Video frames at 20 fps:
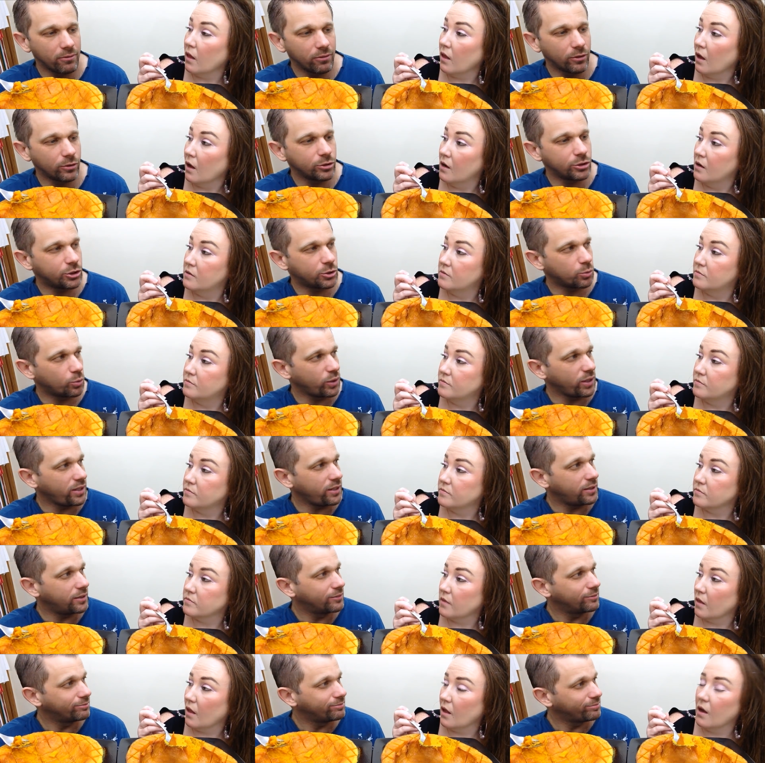Speaker 1: Very
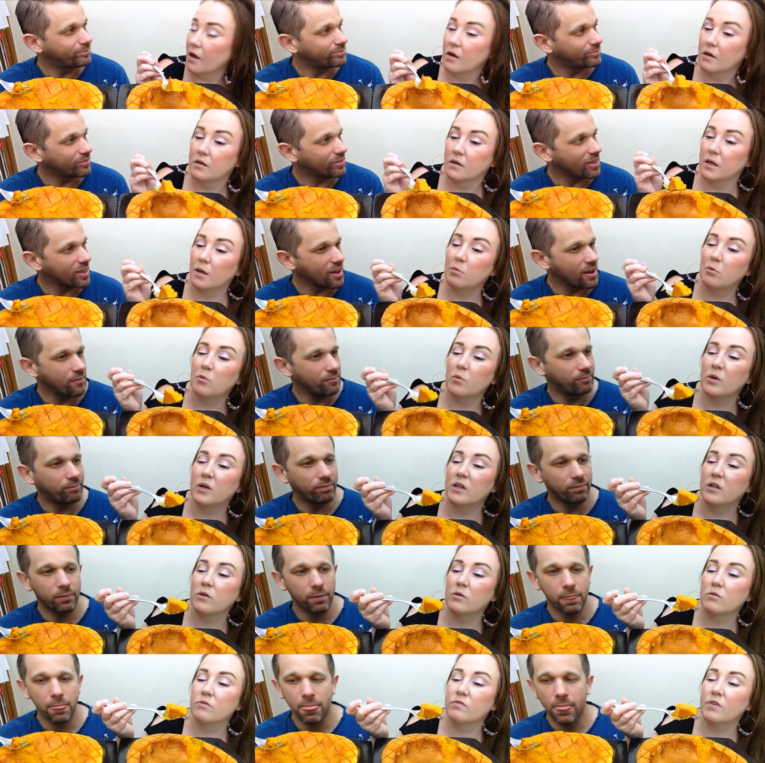sweet.
Speaker 2: Yeah, but what do
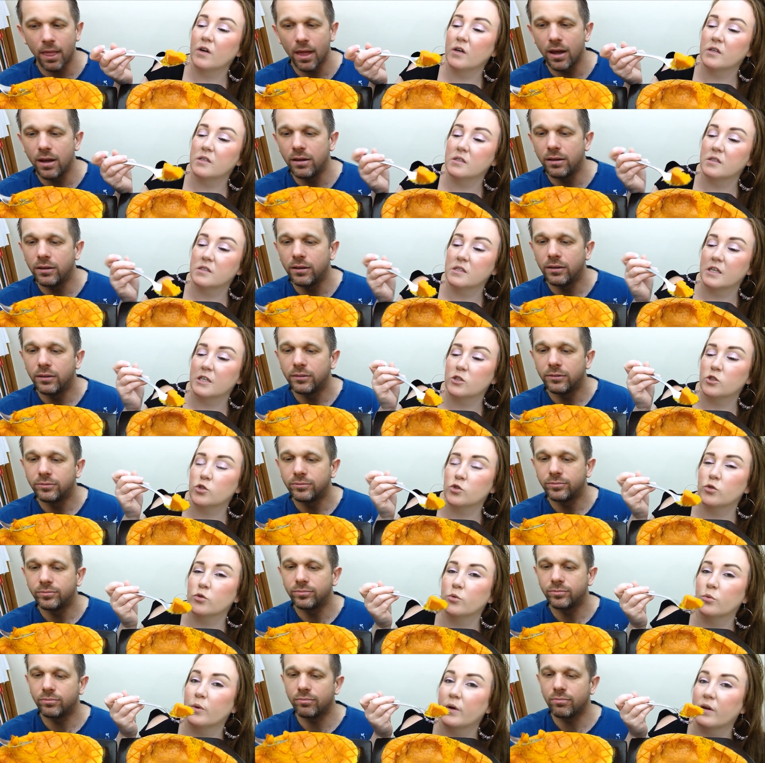you find the
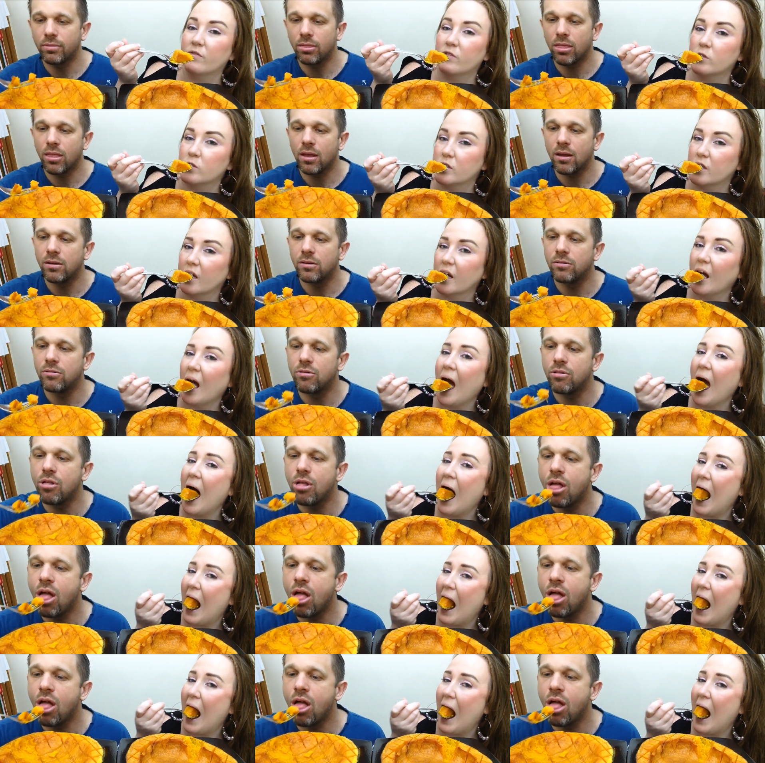texture or whatever is like?